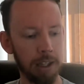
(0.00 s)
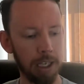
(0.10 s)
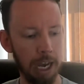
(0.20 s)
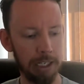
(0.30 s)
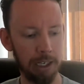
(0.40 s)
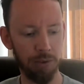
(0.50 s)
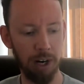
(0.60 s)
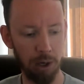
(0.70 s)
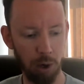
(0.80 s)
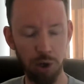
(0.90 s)
the guys like
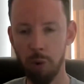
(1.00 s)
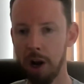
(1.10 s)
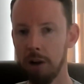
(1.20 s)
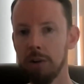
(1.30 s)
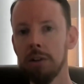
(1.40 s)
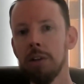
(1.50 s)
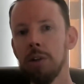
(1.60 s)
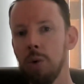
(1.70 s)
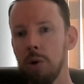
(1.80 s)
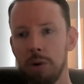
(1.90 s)
Ray Kurzweil,
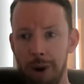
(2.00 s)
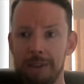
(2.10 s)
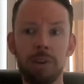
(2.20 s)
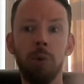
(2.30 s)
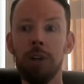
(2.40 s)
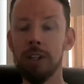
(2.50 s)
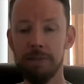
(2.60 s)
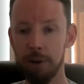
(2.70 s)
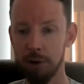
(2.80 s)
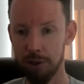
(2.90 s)
who everyone
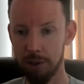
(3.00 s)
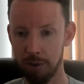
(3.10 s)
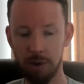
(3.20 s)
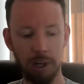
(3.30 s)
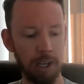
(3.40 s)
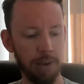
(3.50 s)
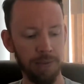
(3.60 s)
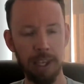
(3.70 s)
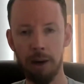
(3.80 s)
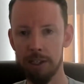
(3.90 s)
defers to,
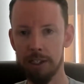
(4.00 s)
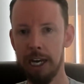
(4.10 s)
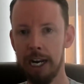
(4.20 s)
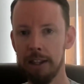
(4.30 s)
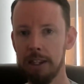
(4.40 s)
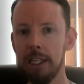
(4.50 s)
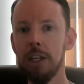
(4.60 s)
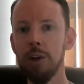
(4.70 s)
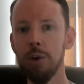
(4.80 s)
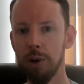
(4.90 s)
as kind of the
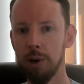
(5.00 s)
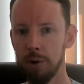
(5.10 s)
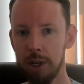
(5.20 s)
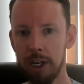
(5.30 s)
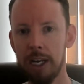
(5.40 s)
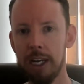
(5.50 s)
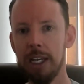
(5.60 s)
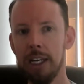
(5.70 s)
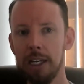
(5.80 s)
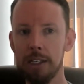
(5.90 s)
guru,
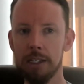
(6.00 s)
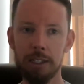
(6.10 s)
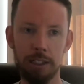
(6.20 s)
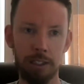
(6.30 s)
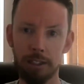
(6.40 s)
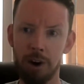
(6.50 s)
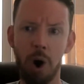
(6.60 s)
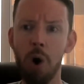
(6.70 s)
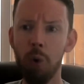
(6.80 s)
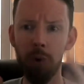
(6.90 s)
is
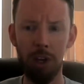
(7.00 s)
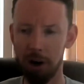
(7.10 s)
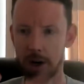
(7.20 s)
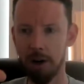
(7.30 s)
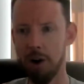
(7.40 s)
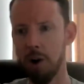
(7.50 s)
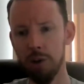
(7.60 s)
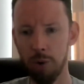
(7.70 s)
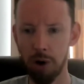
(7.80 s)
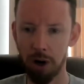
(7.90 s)
all we are, all
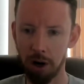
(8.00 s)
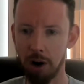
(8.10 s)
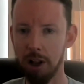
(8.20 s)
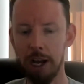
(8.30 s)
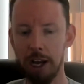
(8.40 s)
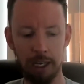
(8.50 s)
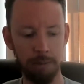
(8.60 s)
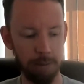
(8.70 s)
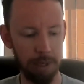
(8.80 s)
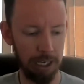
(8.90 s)
you are, all I
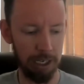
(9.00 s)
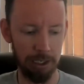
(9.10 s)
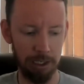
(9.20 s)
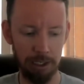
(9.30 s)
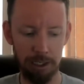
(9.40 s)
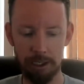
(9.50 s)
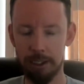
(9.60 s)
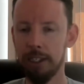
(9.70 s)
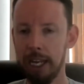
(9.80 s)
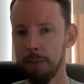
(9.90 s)
am is
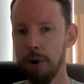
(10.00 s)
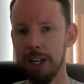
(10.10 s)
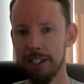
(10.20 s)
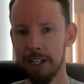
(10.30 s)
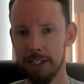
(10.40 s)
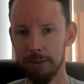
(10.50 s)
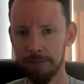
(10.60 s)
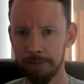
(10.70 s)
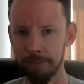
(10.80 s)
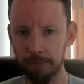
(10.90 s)
data
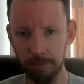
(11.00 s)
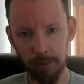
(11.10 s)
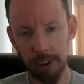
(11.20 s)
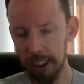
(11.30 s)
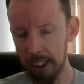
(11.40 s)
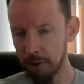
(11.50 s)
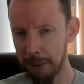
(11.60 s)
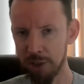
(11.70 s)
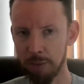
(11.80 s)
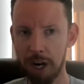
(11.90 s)
processing,
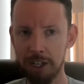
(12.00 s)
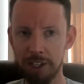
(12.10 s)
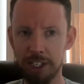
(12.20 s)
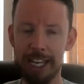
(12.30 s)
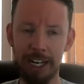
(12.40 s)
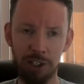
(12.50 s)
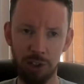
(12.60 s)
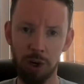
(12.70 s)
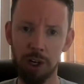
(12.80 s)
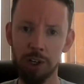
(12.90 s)
information processing, data
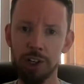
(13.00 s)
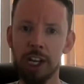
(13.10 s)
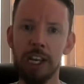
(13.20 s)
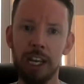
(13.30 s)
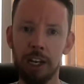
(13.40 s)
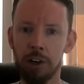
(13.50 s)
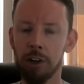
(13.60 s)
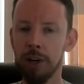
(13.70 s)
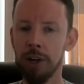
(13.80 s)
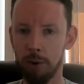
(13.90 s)
storage, and
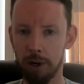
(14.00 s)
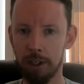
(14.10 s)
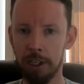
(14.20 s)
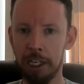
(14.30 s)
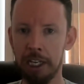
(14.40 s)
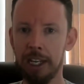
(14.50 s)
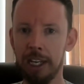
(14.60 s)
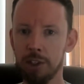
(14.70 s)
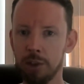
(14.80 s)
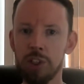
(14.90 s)
neural network.
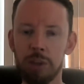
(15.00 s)
As soon